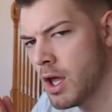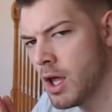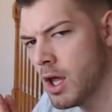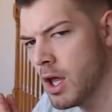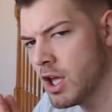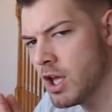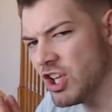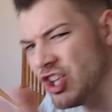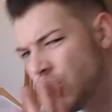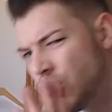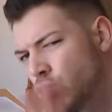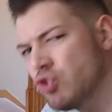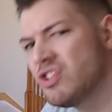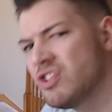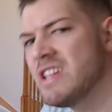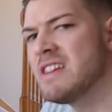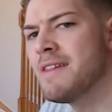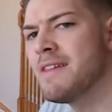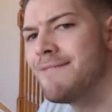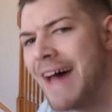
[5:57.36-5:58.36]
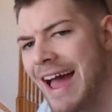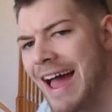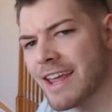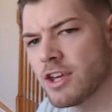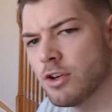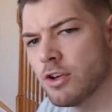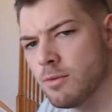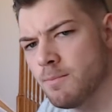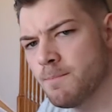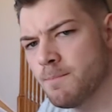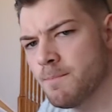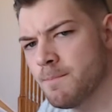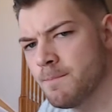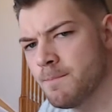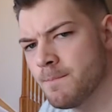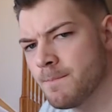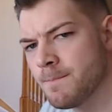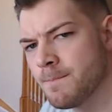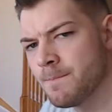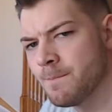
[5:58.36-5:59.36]
using the vacuum,
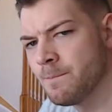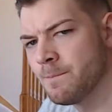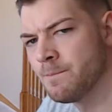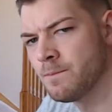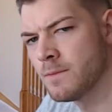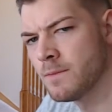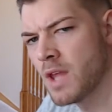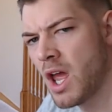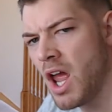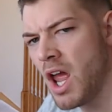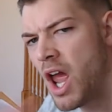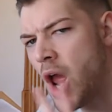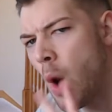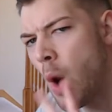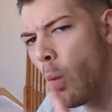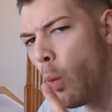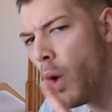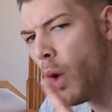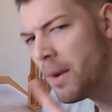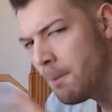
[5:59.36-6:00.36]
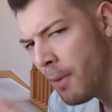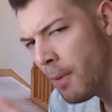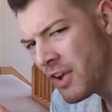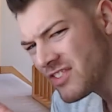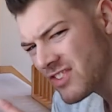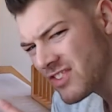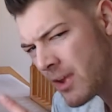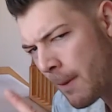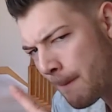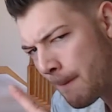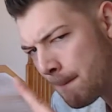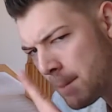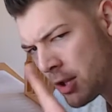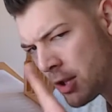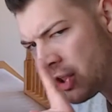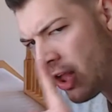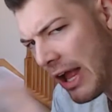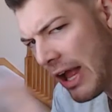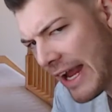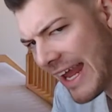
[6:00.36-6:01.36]
one must
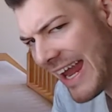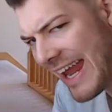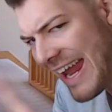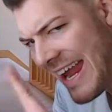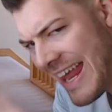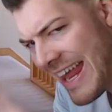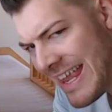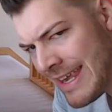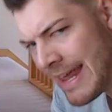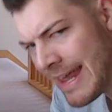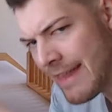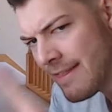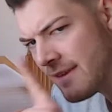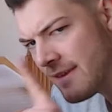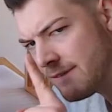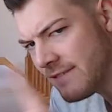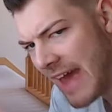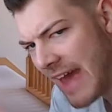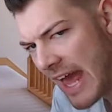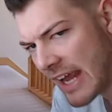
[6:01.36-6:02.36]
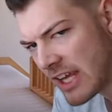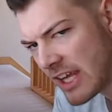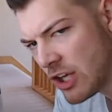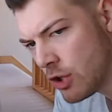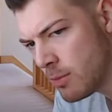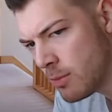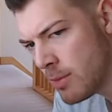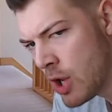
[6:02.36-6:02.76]
plug in the vacuum